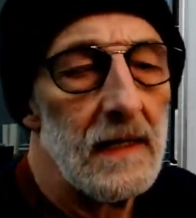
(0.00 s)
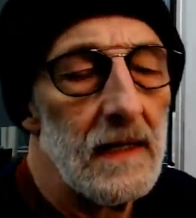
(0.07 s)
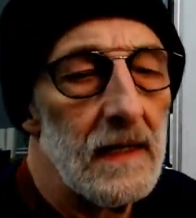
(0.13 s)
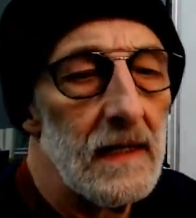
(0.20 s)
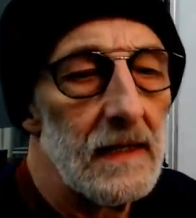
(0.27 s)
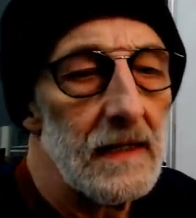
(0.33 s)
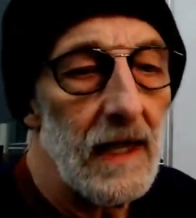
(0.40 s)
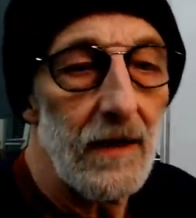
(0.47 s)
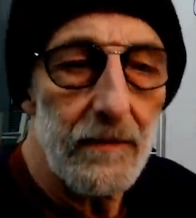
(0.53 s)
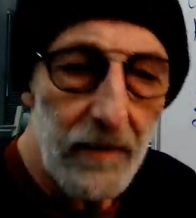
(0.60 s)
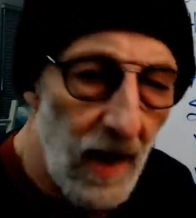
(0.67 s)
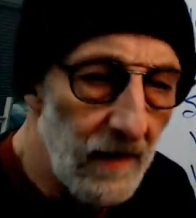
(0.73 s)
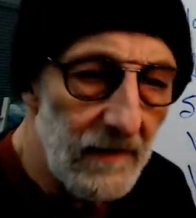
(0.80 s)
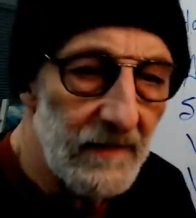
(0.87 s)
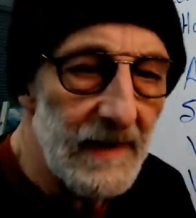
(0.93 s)
Now the
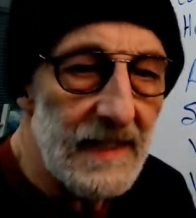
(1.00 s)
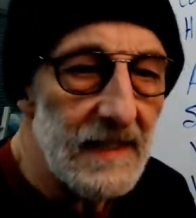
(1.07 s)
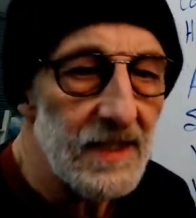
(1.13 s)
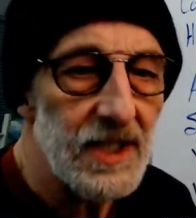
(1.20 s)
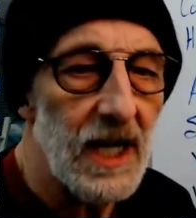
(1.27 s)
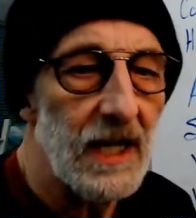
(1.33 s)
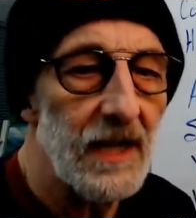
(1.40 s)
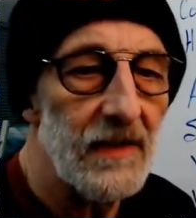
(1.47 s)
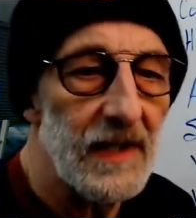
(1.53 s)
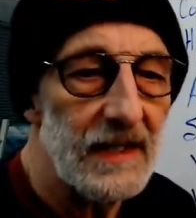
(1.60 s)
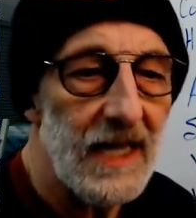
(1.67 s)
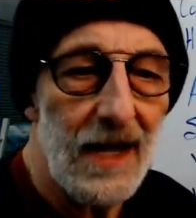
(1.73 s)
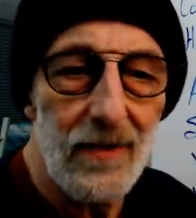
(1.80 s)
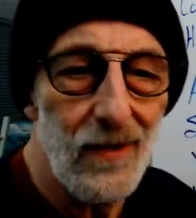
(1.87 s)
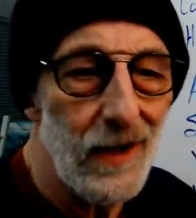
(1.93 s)
problem is
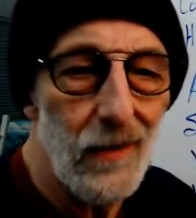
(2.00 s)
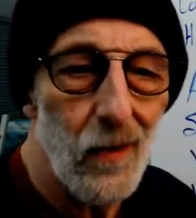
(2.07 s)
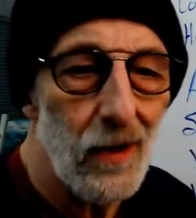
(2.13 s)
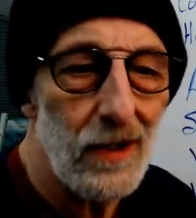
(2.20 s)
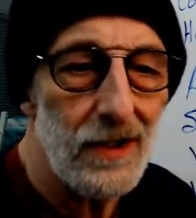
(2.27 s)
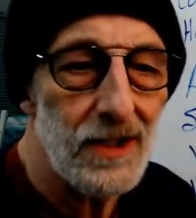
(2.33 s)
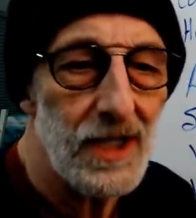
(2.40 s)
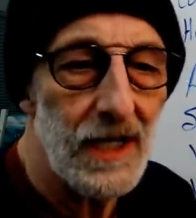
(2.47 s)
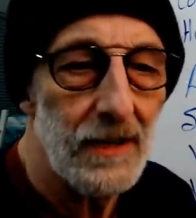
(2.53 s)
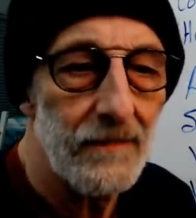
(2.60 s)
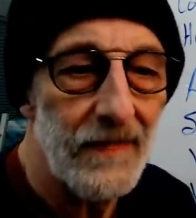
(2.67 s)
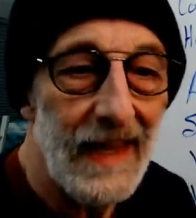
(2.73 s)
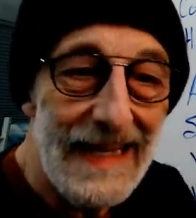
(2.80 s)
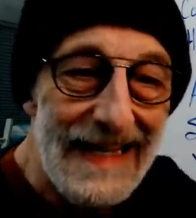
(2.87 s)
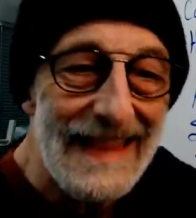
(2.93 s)
that only works
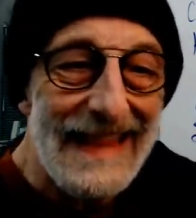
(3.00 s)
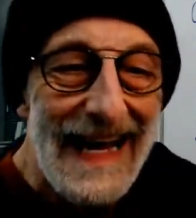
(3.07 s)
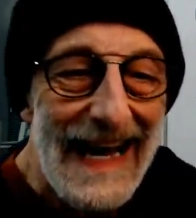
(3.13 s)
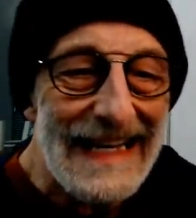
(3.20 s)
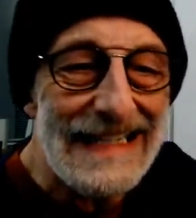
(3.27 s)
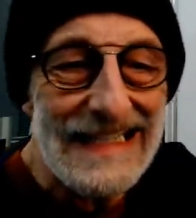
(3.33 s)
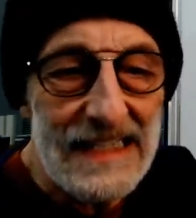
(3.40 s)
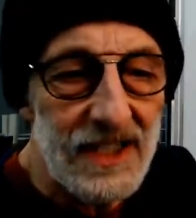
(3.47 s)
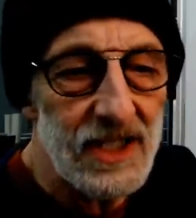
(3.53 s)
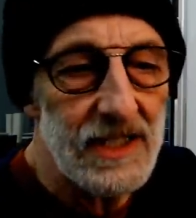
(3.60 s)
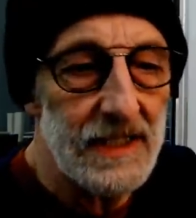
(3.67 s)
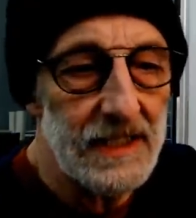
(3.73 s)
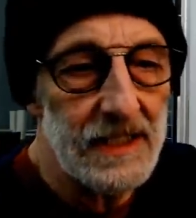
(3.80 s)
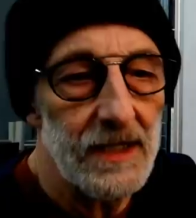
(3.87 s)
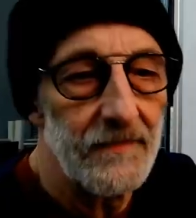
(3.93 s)
in that
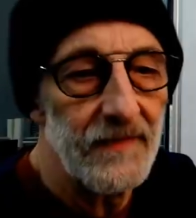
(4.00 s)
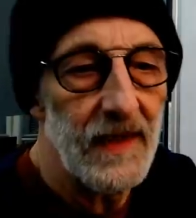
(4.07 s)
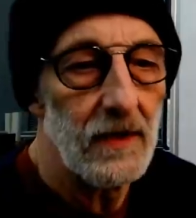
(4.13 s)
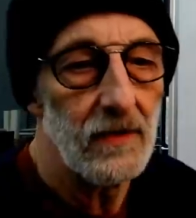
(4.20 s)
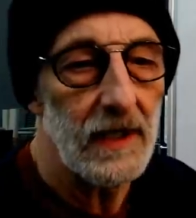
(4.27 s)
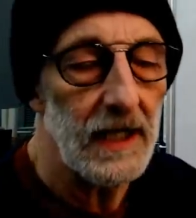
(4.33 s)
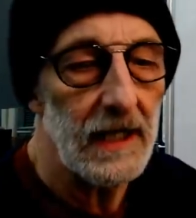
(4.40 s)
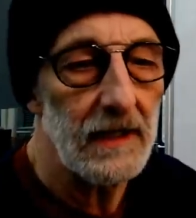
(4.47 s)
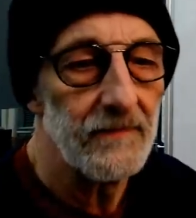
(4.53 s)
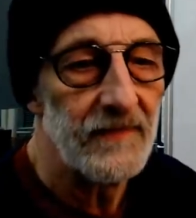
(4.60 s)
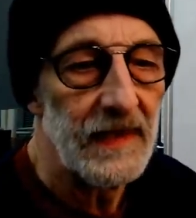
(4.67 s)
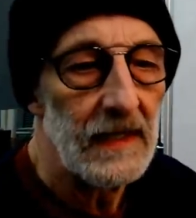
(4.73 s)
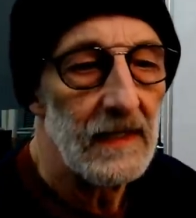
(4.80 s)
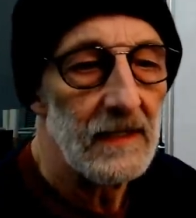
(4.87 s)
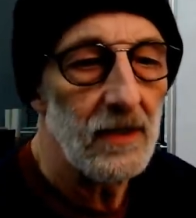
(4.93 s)
instant, okay?
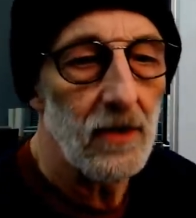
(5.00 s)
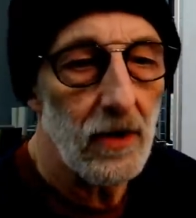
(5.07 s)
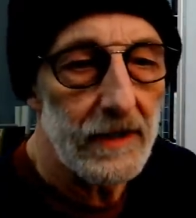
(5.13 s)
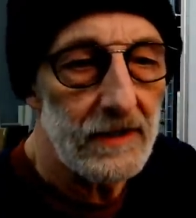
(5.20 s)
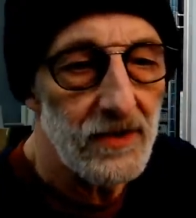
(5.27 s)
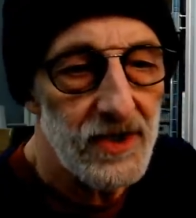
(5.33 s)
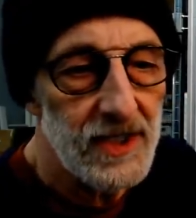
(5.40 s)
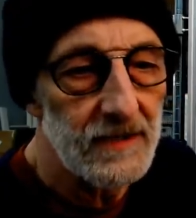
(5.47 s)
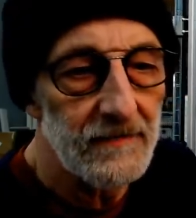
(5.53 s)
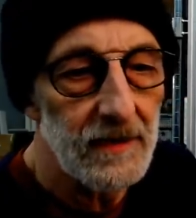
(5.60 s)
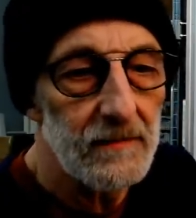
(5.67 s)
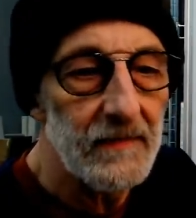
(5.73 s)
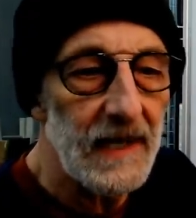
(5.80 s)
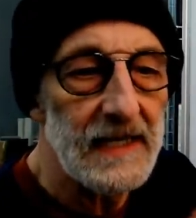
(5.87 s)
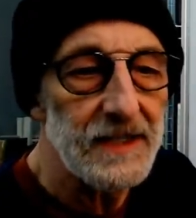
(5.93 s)
Colloidal silver,
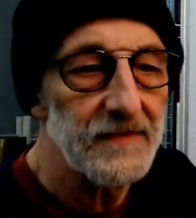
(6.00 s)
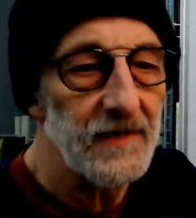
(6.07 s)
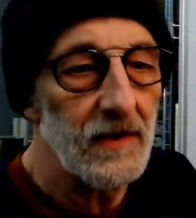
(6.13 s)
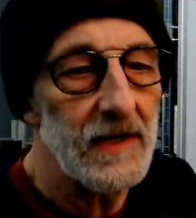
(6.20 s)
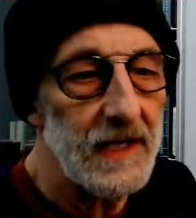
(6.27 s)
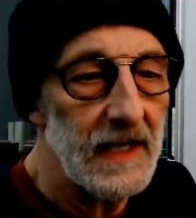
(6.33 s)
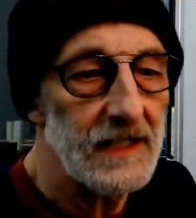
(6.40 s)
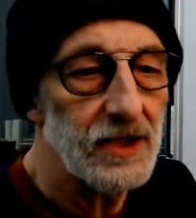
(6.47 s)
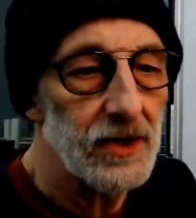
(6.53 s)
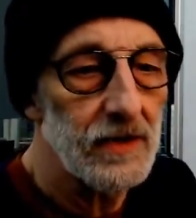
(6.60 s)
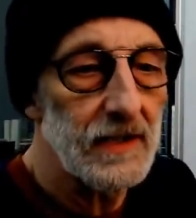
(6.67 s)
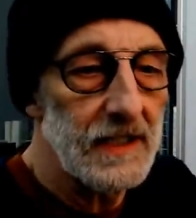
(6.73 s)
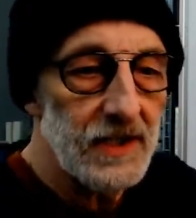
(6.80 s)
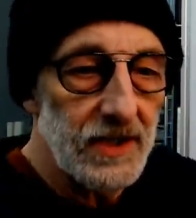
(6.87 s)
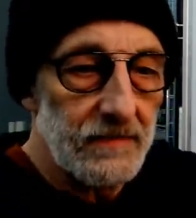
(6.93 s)
by its very nature,
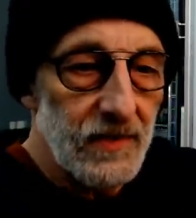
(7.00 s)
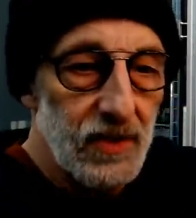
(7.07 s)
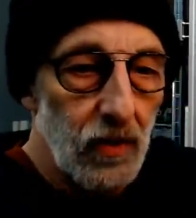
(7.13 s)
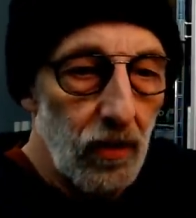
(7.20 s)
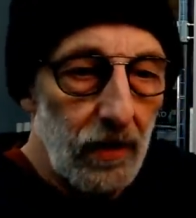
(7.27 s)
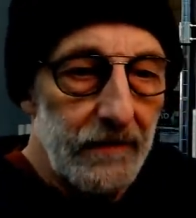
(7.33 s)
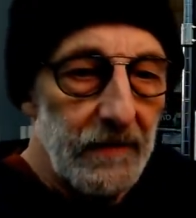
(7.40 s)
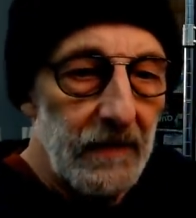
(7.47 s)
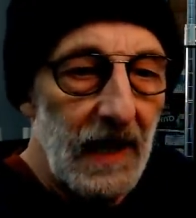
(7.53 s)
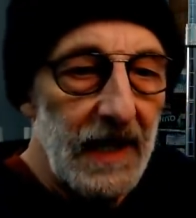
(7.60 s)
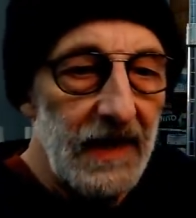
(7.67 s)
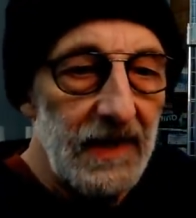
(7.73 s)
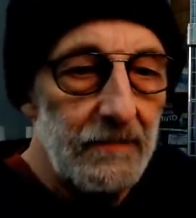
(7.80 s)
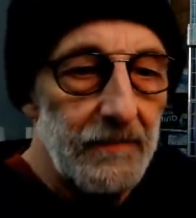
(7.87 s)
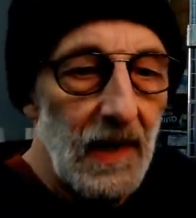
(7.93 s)
is absorbed by
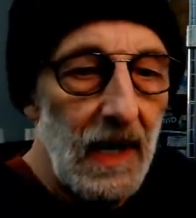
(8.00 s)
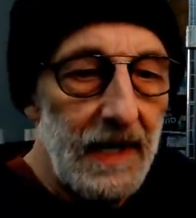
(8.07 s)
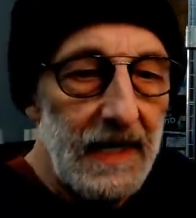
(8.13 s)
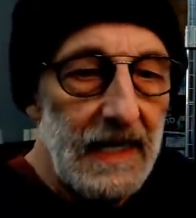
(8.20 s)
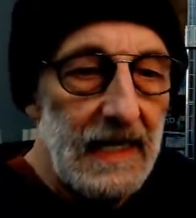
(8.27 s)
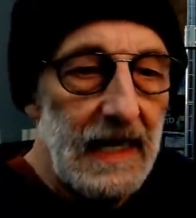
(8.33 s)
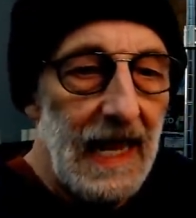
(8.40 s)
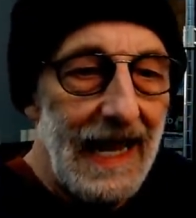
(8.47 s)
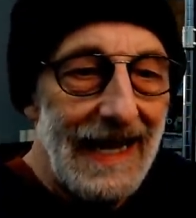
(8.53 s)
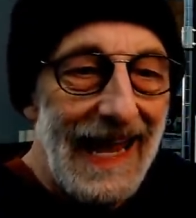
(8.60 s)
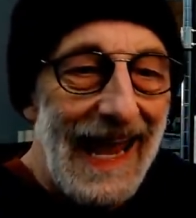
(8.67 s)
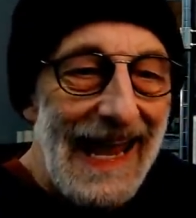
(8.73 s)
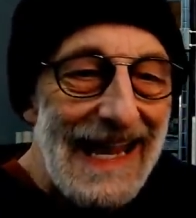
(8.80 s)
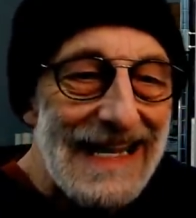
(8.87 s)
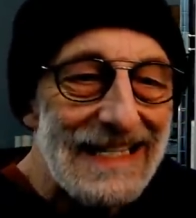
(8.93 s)
the body, and
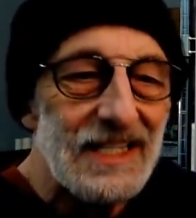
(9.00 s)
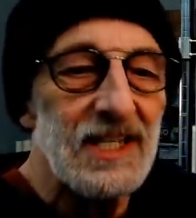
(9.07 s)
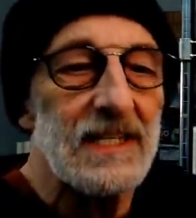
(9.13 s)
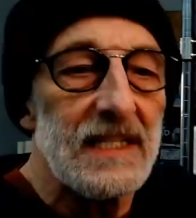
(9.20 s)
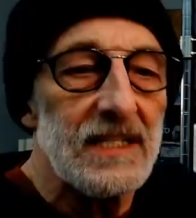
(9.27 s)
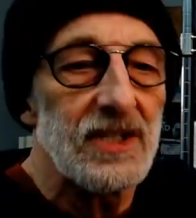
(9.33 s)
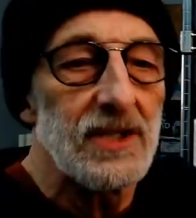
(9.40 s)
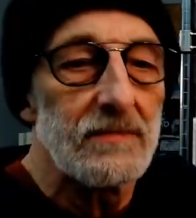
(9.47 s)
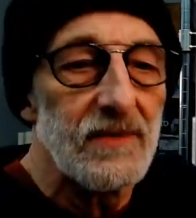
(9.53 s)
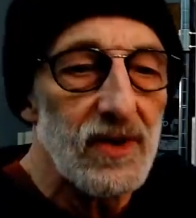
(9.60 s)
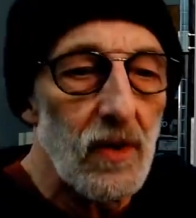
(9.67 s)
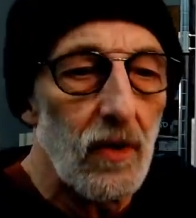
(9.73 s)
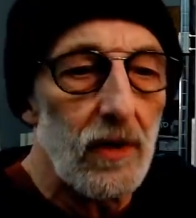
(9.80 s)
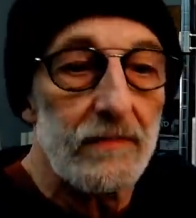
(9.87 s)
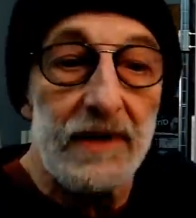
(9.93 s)
as it is
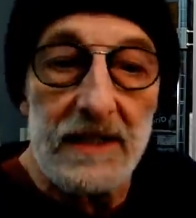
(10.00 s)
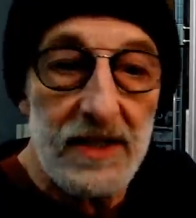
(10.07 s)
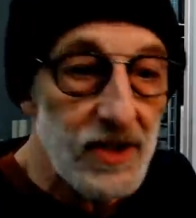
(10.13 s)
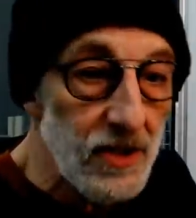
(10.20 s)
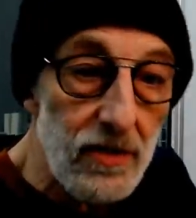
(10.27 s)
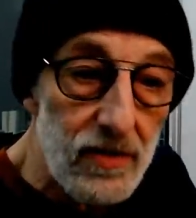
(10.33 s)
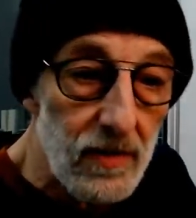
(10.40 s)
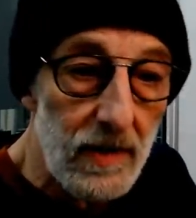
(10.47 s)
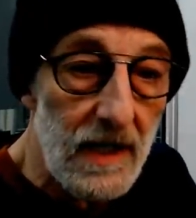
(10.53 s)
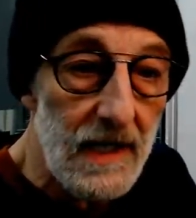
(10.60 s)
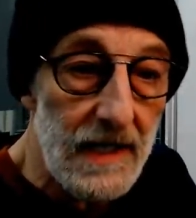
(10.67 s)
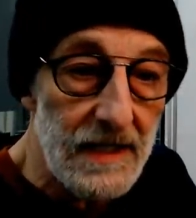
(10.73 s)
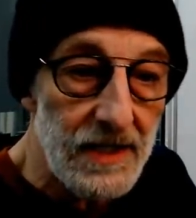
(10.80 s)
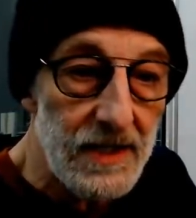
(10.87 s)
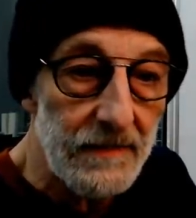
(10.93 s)
absorbed, it is
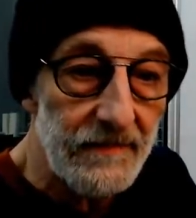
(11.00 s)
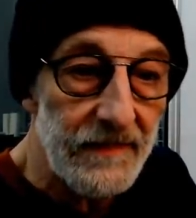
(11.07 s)
neutralized.